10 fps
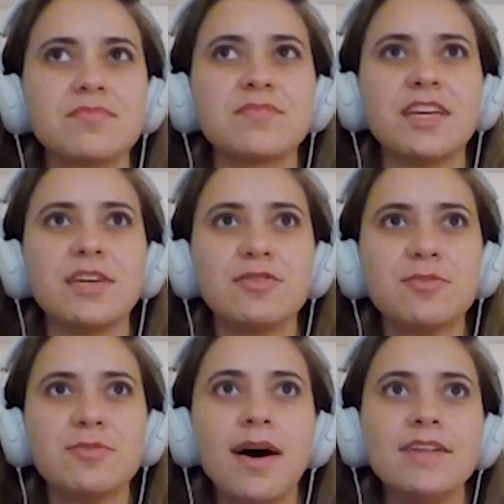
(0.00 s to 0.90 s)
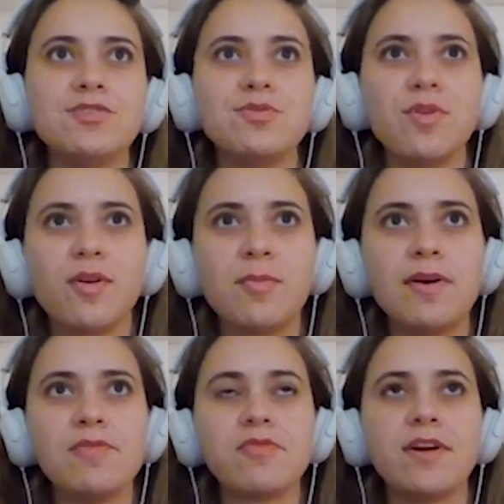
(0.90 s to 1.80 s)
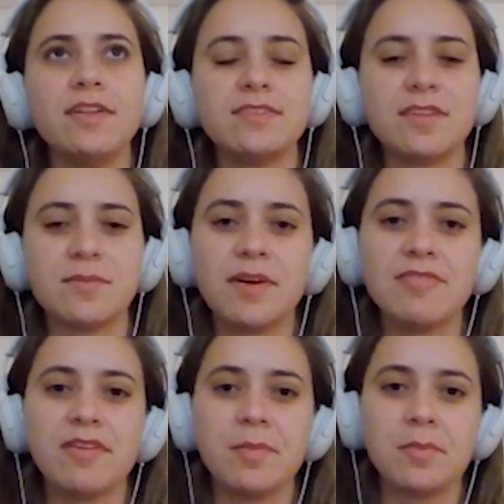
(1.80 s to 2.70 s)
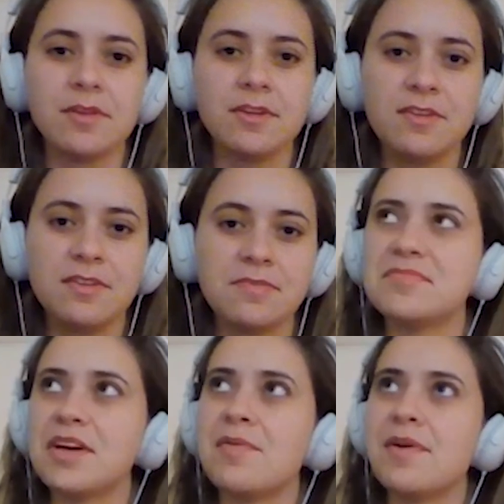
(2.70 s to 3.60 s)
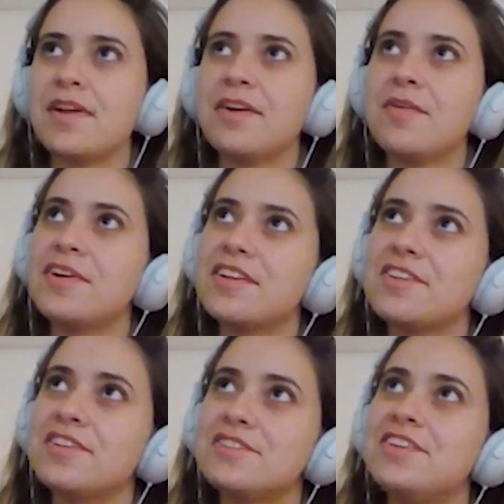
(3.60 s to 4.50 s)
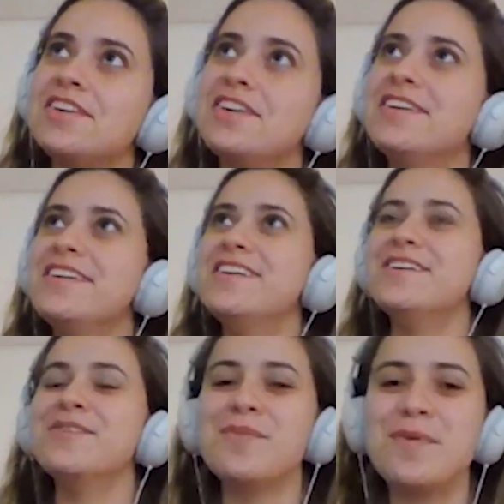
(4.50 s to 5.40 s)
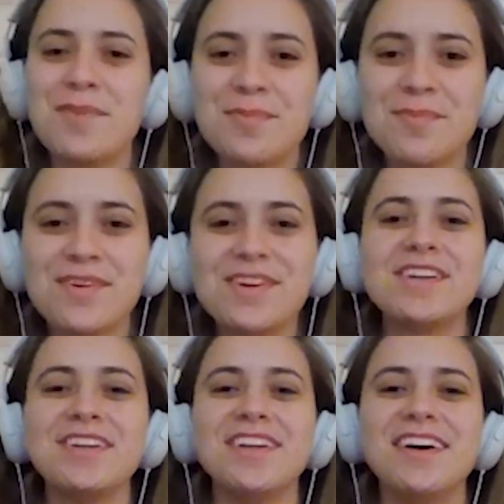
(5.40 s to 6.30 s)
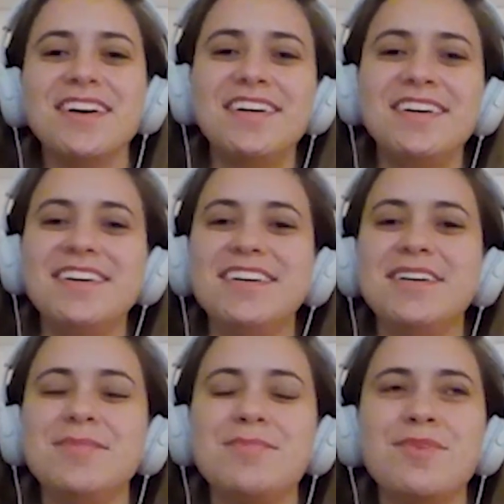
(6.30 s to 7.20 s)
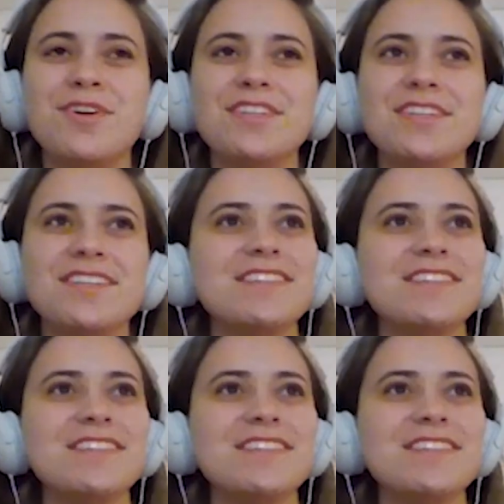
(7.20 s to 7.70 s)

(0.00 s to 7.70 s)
Say goodbye to all my friends and my family. Yeah, right now I cannot remember in more things.